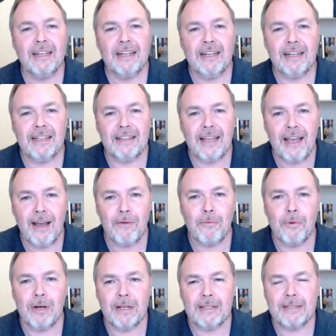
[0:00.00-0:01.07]
And that
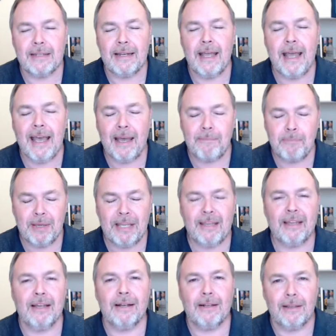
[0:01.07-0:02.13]
was an epic
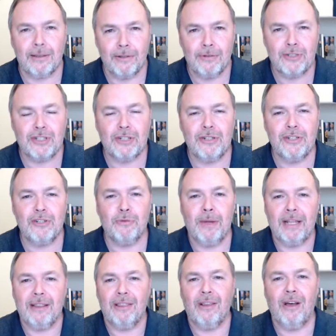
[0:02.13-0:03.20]
conclusion to
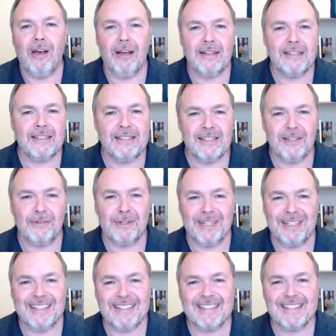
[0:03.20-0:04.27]
a long
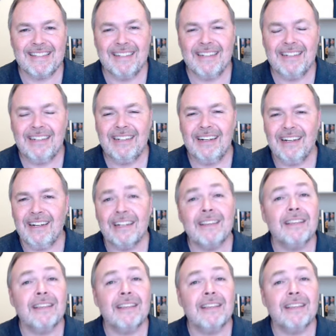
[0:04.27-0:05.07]
series uh,